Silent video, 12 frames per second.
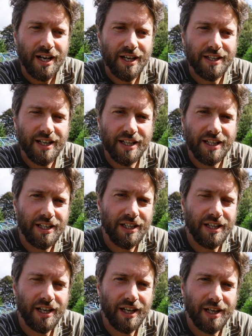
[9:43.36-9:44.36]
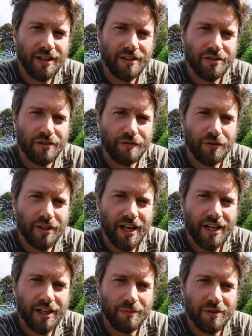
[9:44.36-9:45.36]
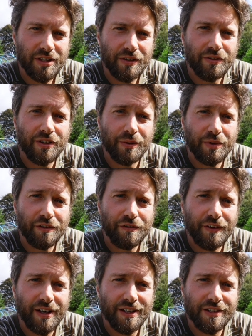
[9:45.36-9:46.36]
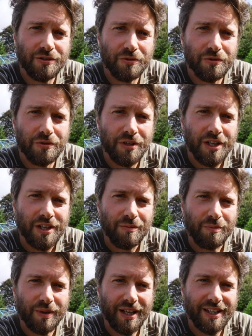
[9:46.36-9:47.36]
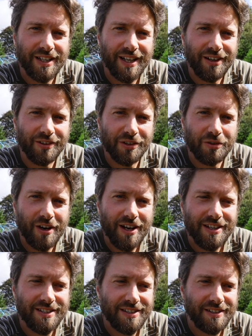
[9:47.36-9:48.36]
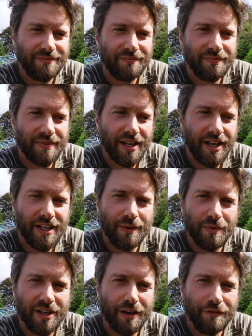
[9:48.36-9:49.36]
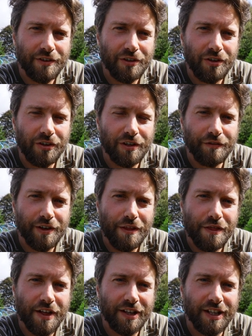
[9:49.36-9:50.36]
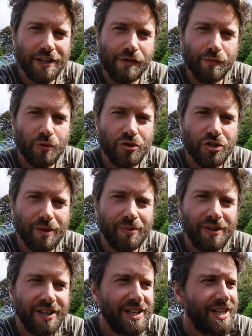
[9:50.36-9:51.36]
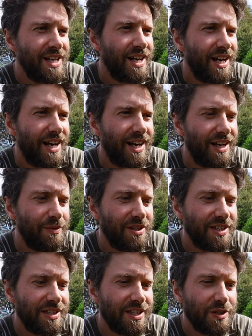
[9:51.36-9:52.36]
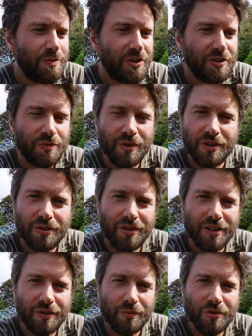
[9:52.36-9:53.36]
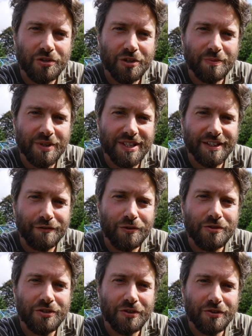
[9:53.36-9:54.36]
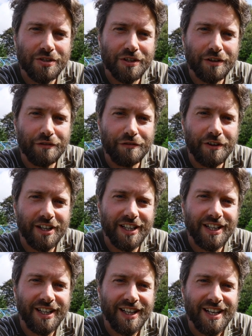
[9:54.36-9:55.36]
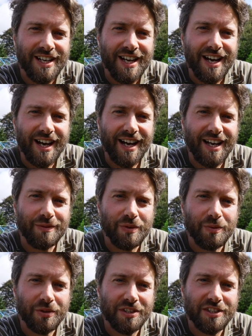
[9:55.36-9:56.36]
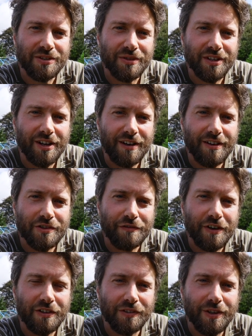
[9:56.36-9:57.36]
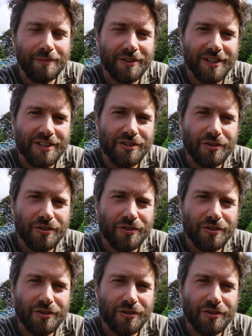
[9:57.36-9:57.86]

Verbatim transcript: and any uh, sort of organic material that we could find to blanket out the grass. And then we covered it all in a very thick layer of wood chip and we did this because we know that the wood chip is a food source of fungi and we wanted to encourage a fungal dominant